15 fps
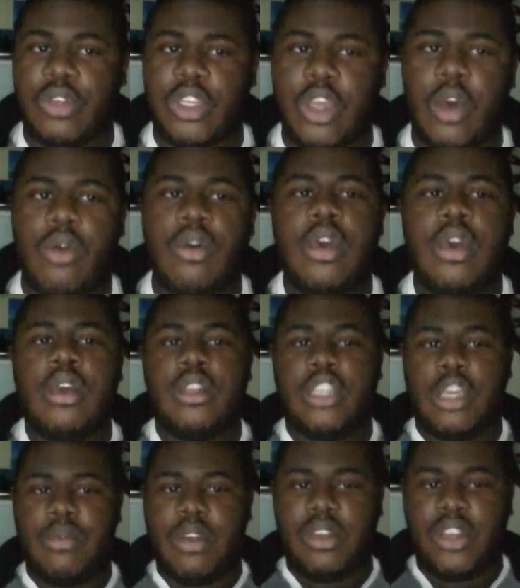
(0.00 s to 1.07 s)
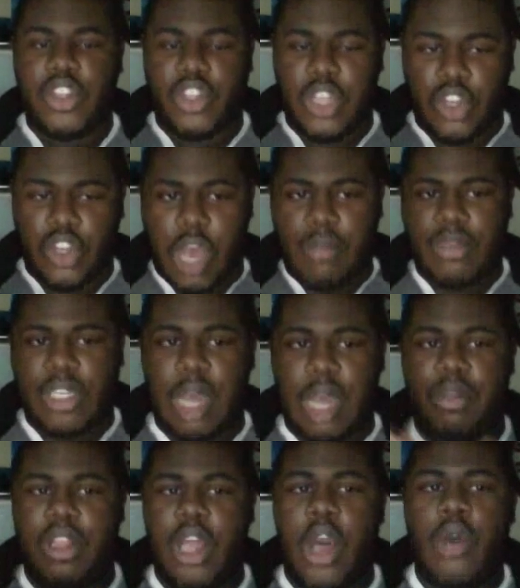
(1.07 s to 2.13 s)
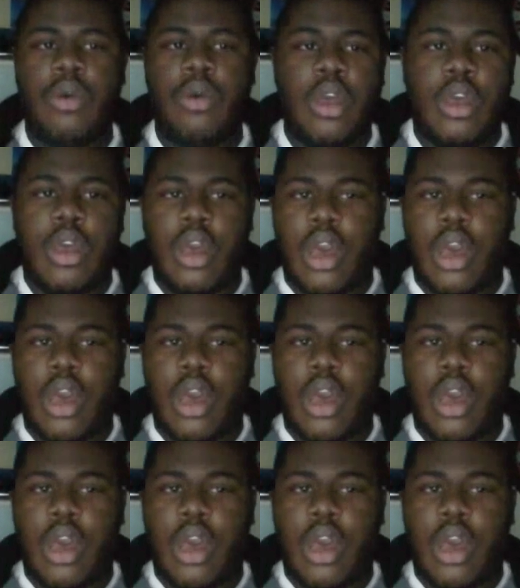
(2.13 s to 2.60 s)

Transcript: And so tell me such comments down below.